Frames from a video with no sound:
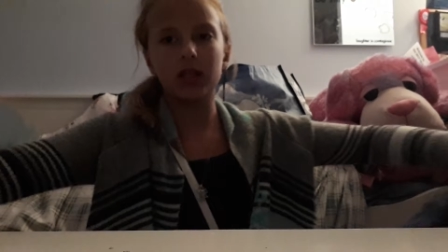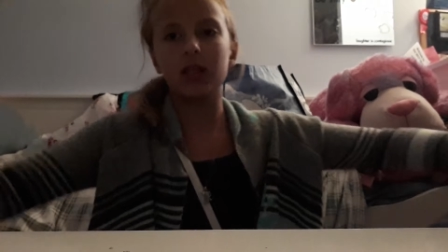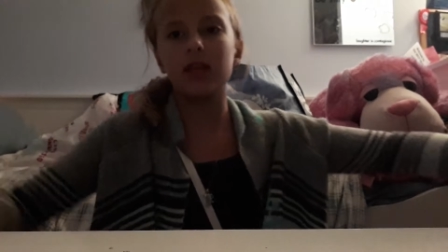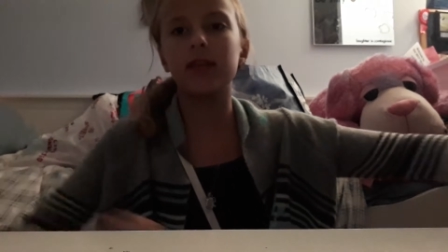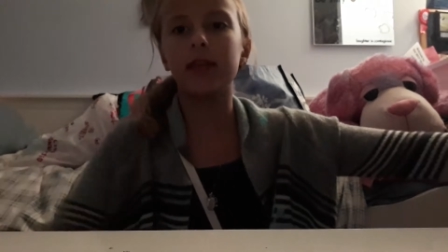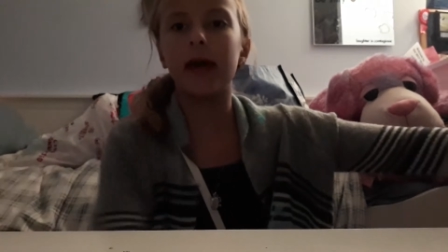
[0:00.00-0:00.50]

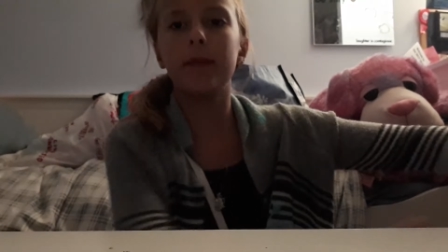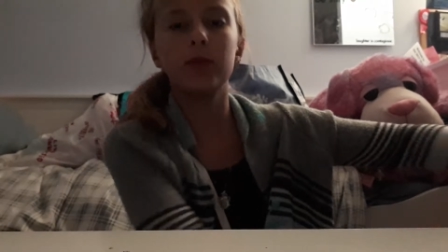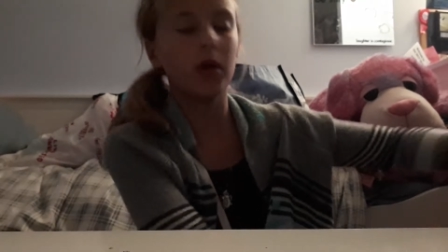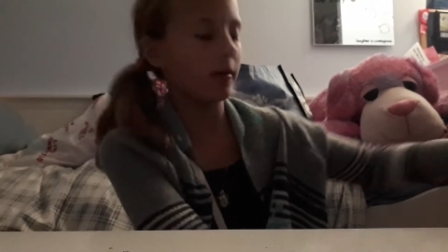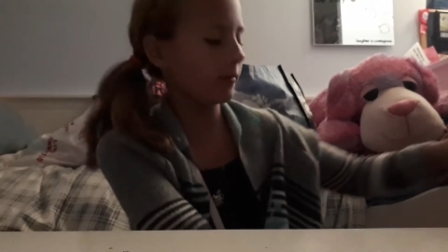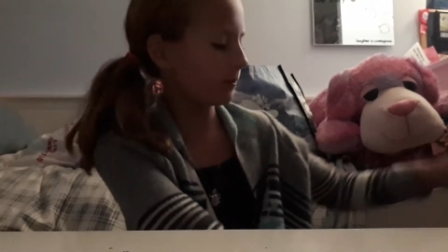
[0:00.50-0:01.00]
this
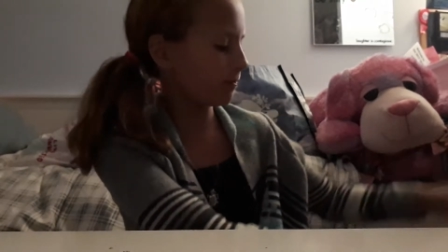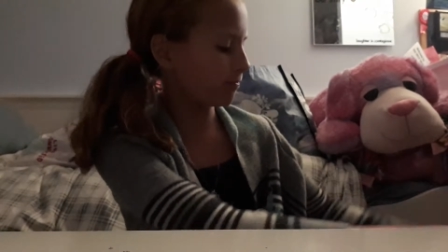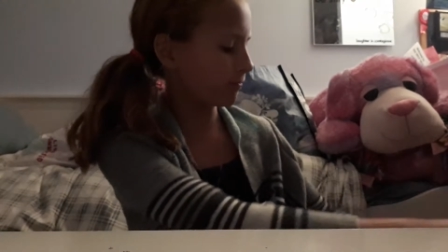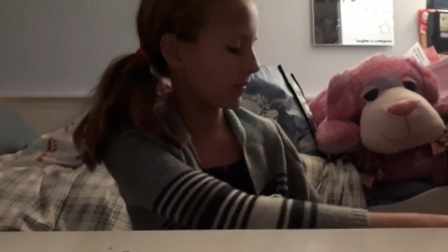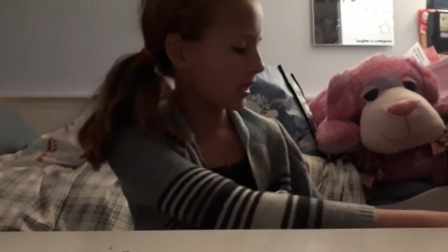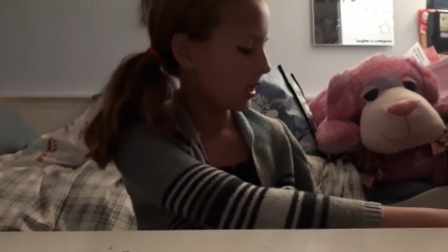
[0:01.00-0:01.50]
laptop
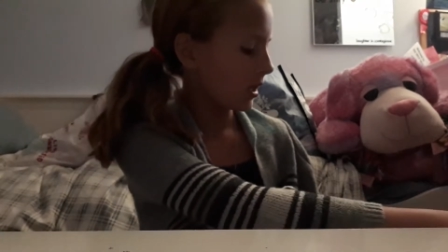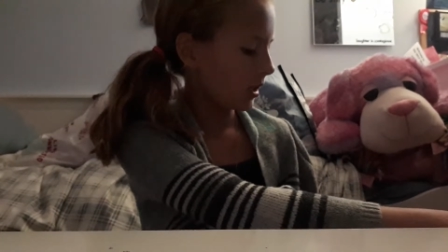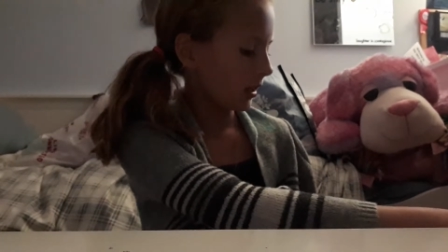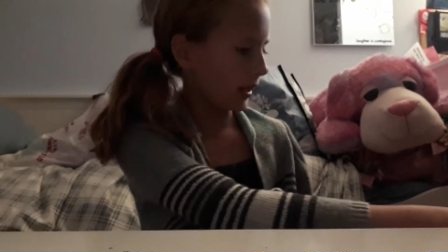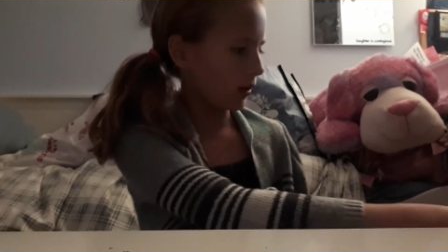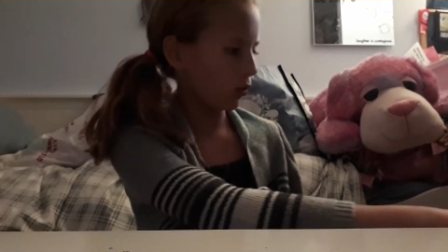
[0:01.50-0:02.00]

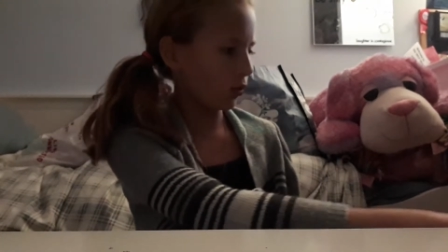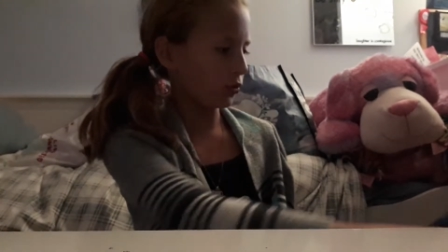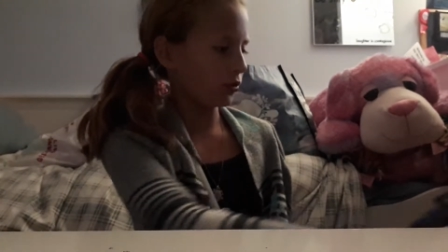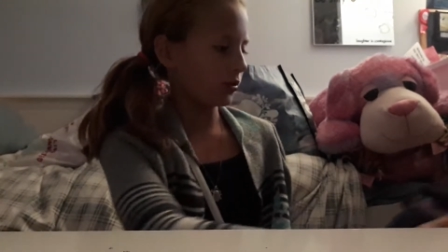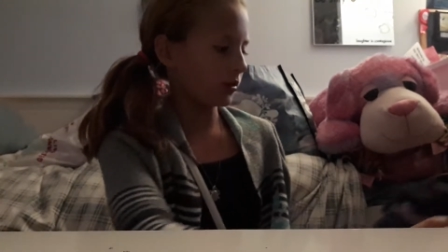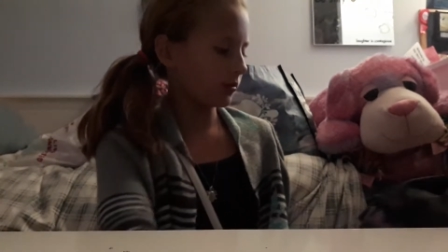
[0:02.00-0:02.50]
like
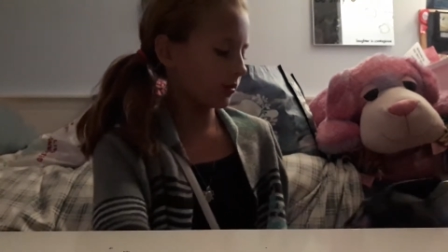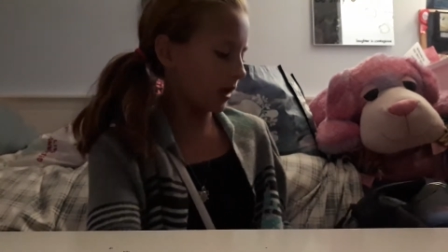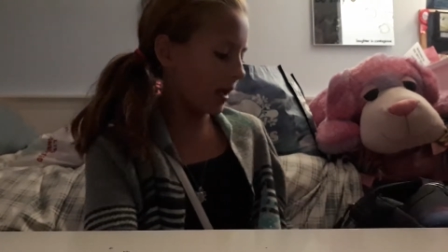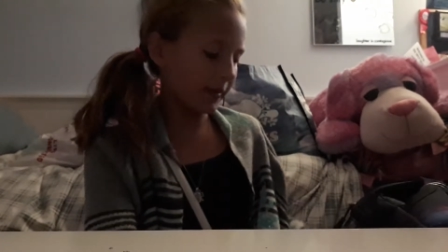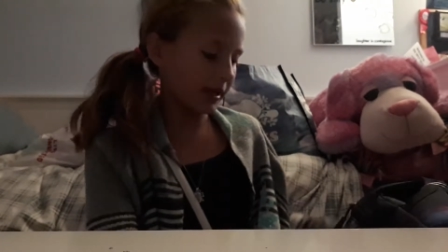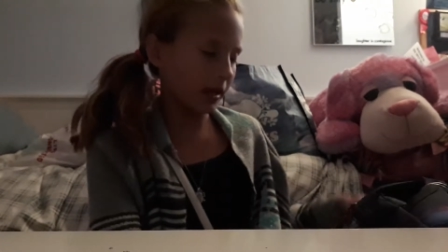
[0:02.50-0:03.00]
holder.
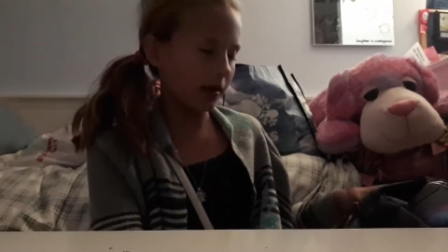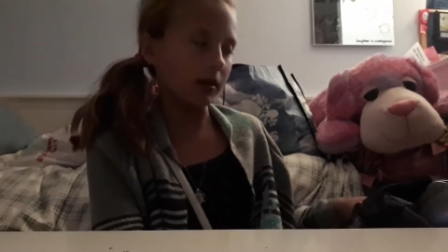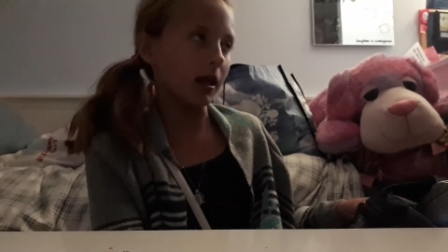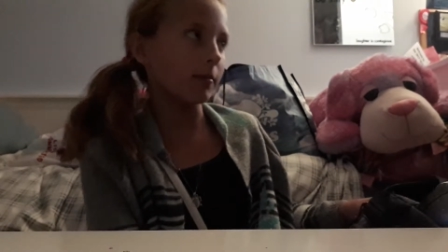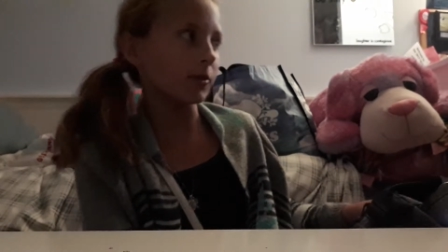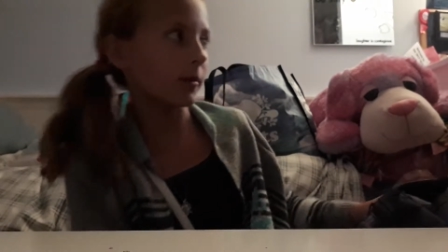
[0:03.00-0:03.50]
I mean, a
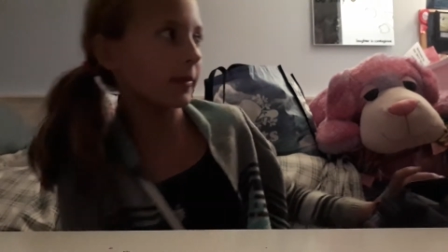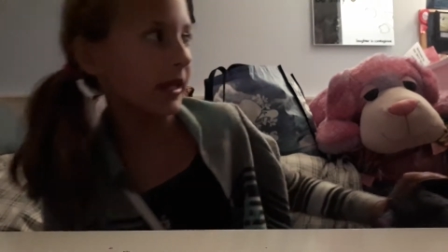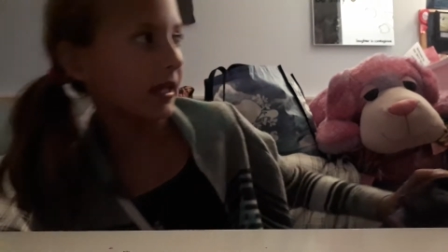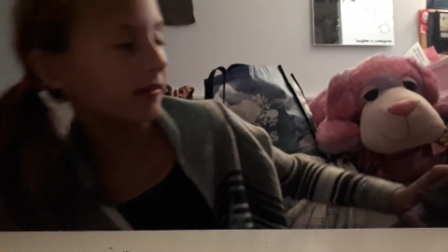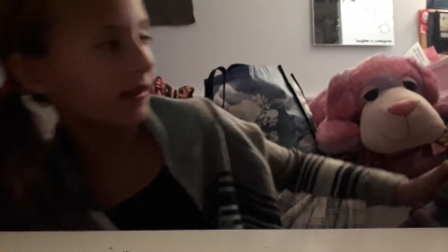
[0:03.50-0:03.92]
laptop case